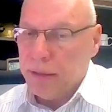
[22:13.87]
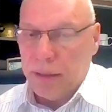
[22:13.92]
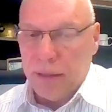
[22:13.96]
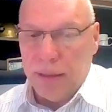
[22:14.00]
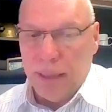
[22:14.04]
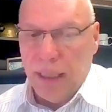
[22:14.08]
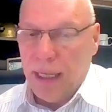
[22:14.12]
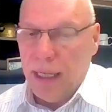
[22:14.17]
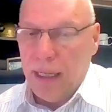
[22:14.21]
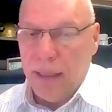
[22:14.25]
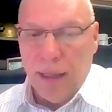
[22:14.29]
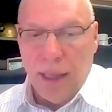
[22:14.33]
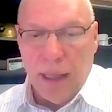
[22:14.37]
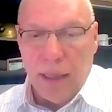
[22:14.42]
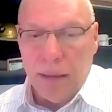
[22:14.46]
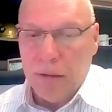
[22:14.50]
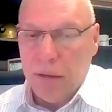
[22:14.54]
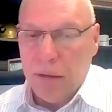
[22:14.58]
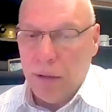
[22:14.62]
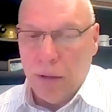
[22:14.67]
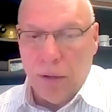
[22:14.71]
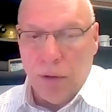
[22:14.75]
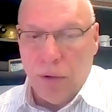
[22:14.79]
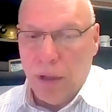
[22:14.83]
day that,
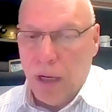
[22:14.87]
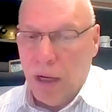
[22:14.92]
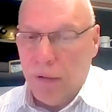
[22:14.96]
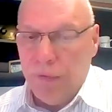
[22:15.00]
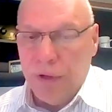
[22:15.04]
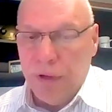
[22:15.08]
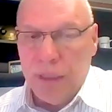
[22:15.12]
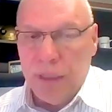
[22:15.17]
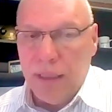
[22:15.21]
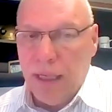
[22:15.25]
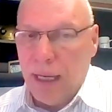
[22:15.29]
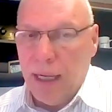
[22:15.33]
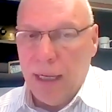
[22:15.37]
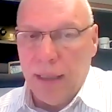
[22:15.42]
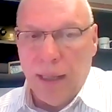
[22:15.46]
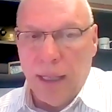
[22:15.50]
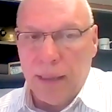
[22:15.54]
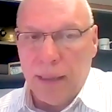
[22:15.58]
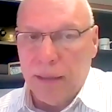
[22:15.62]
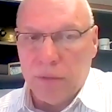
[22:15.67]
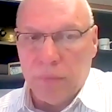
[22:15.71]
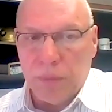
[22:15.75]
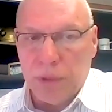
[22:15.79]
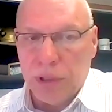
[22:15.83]
every day
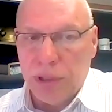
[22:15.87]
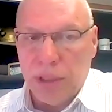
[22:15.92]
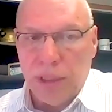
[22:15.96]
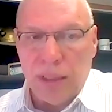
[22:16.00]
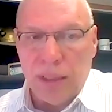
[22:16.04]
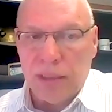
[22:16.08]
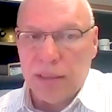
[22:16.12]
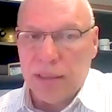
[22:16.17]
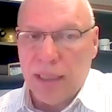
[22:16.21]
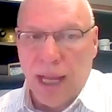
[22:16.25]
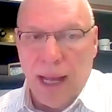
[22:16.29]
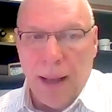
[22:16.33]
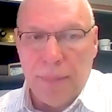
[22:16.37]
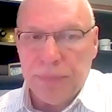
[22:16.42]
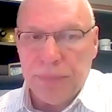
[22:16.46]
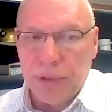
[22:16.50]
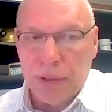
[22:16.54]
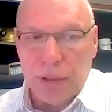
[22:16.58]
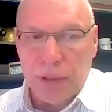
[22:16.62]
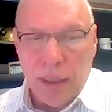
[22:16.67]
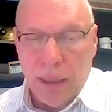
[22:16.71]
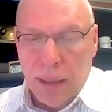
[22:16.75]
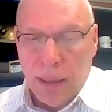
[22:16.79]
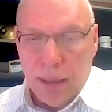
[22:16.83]
that this machine
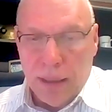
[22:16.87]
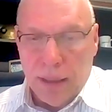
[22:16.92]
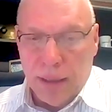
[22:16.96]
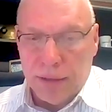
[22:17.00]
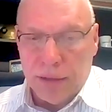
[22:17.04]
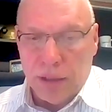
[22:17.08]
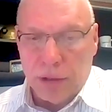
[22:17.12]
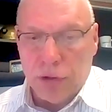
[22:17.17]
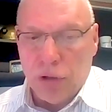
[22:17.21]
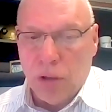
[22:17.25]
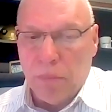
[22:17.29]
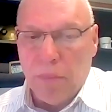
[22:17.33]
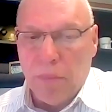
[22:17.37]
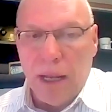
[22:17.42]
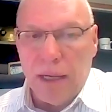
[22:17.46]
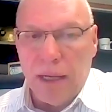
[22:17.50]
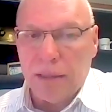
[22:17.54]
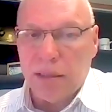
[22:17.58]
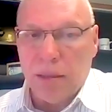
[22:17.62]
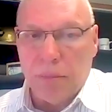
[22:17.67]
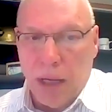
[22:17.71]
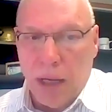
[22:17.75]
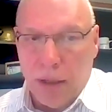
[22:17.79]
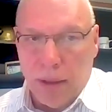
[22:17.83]
stops is a
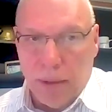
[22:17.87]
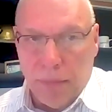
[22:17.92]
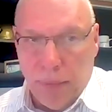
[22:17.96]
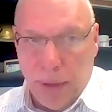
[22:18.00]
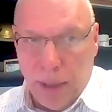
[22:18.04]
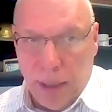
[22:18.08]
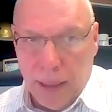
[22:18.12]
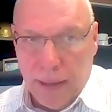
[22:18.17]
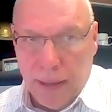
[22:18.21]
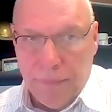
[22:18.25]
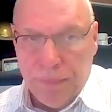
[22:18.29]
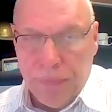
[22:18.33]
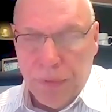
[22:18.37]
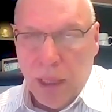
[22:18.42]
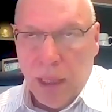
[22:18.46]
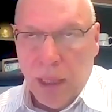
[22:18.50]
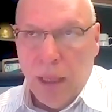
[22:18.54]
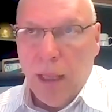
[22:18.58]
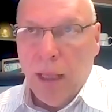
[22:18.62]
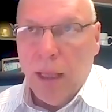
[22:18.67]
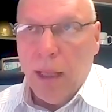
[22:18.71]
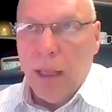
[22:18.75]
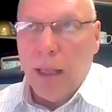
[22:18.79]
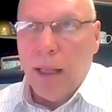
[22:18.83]
tremendous amount of money.
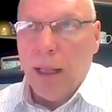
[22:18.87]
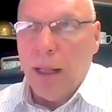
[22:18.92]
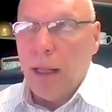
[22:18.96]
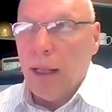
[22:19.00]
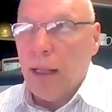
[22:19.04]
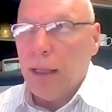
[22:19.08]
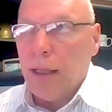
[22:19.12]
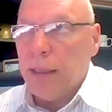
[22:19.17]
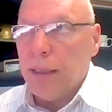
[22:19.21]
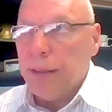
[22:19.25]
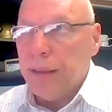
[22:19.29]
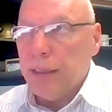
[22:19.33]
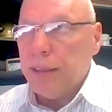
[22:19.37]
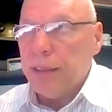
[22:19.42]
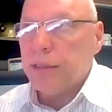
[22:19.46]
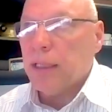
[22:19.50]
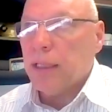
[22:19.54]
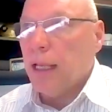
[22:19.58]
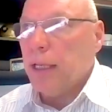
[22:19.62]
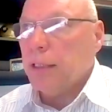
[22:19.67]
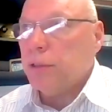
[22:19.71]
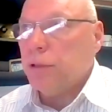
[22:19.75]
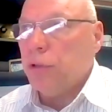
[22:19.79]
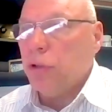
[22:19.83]
In this
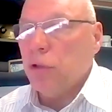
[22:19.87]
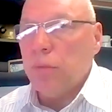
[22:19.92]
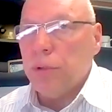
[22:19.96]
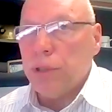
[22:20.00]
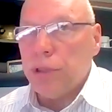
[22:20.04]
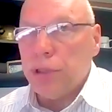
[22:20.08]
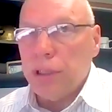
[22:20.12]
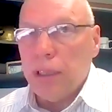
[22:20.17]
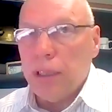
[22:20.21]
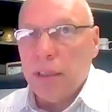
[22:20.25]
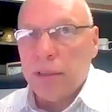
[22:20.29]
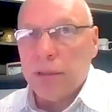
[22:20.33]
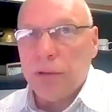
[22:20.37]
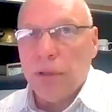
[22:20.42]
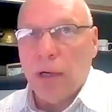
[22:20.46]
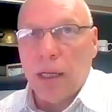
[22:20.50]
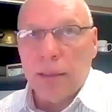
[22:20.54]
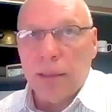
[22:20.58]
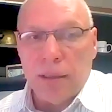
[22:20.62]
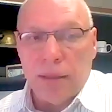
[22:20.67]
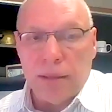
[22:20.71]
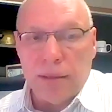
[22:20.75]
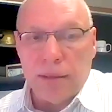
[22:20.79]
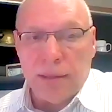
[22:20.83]
case, 2 machines
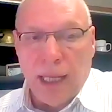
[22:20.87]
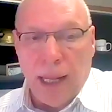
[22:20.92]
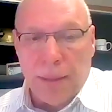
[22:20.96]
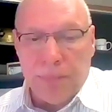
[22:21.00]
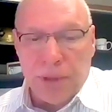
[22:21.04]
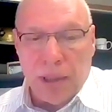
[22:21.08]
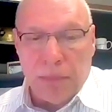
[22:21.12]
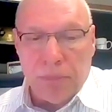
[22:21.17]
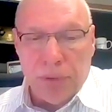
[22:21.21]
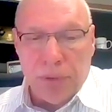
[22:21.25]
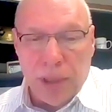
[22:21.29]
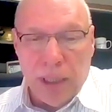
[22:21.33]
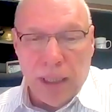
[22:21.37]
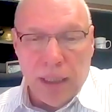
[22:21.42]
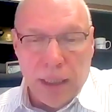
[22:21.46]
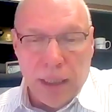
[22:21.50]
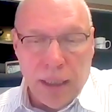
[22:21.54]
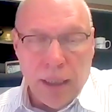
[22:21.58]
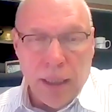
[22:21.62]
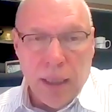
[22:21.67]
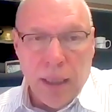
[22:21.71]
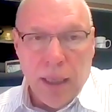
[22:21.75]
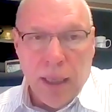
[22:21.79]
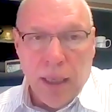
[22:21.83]
stopped
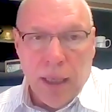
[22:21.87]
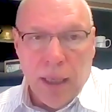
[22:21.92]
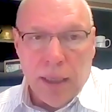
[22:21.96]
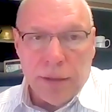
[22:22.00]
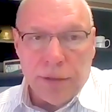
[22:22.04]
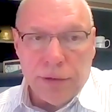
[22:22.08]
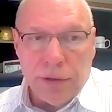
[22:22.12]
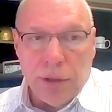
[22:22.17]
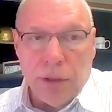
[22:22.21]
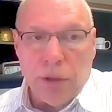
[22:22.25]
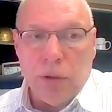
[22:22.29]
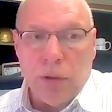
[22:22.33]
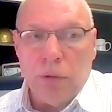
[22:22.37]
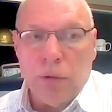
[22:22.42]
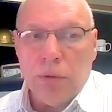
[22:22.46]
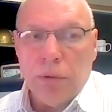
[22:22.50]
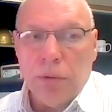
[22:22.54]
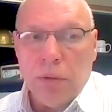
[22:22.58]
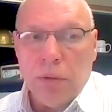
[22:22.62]
completely. So